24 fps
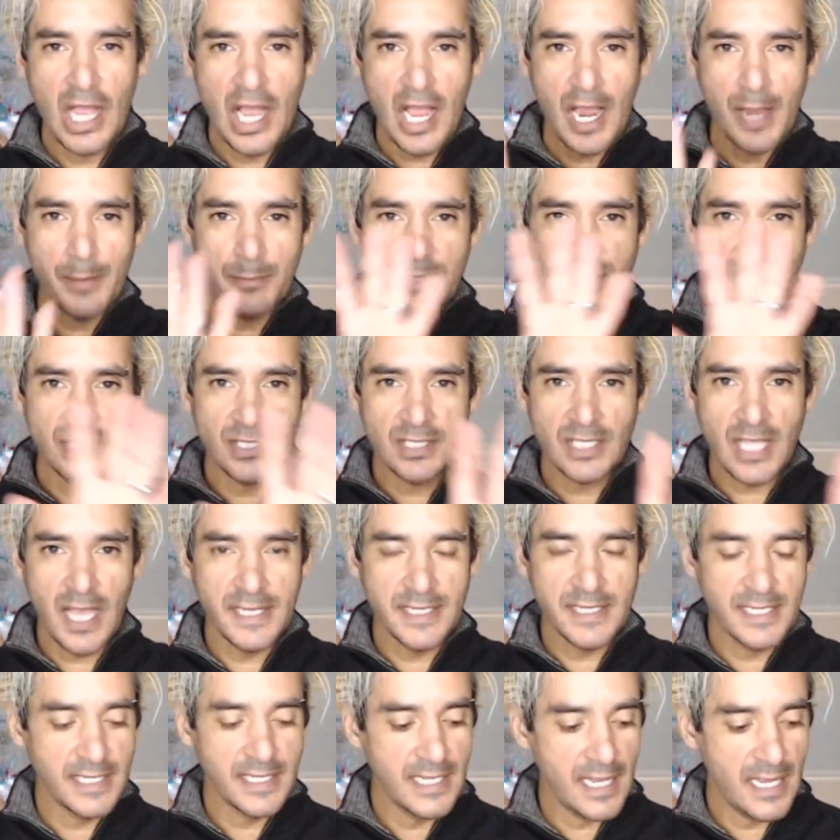I'm
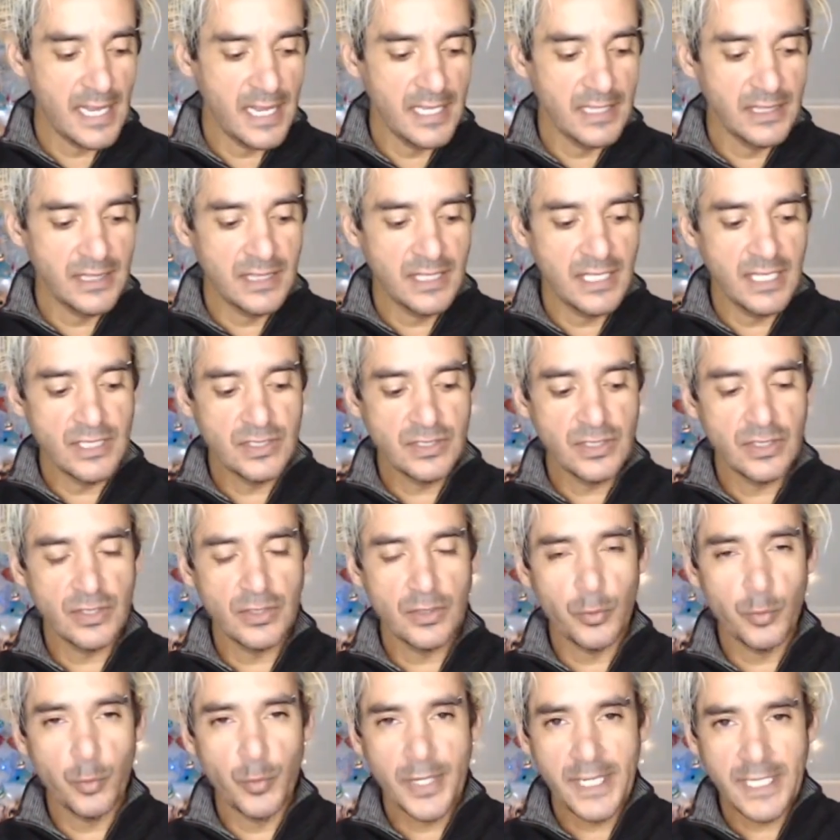Sonny, and these are
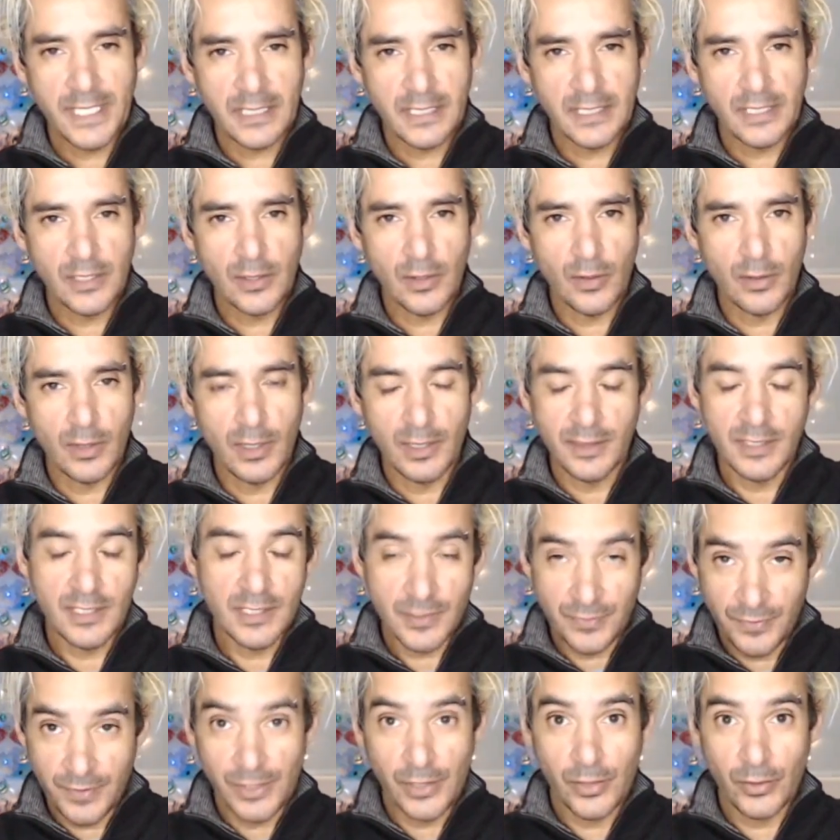the weekly, in
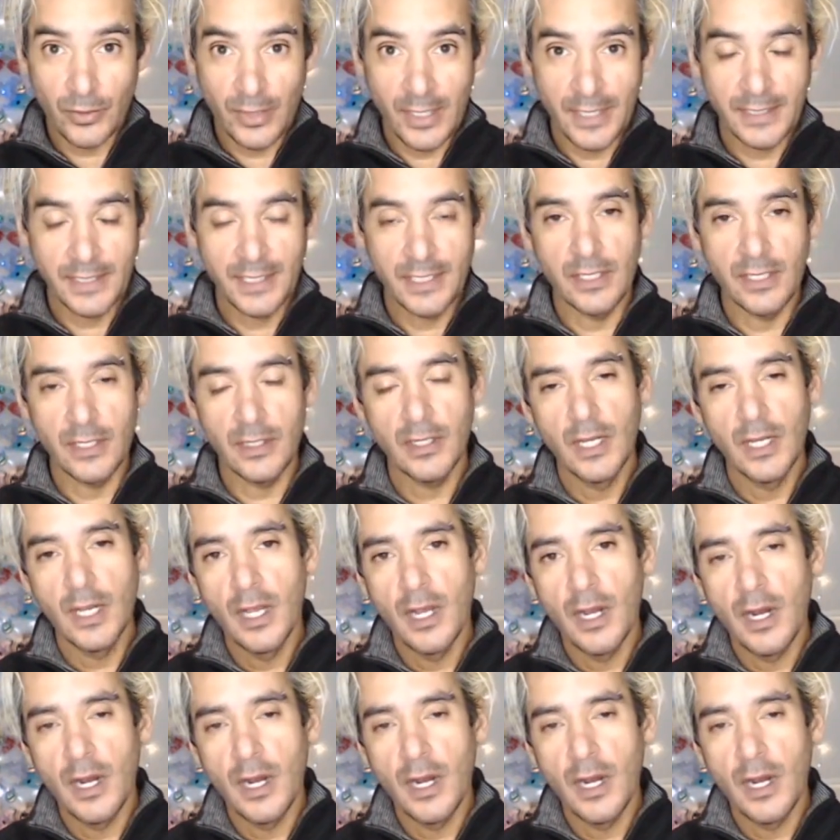this video right here,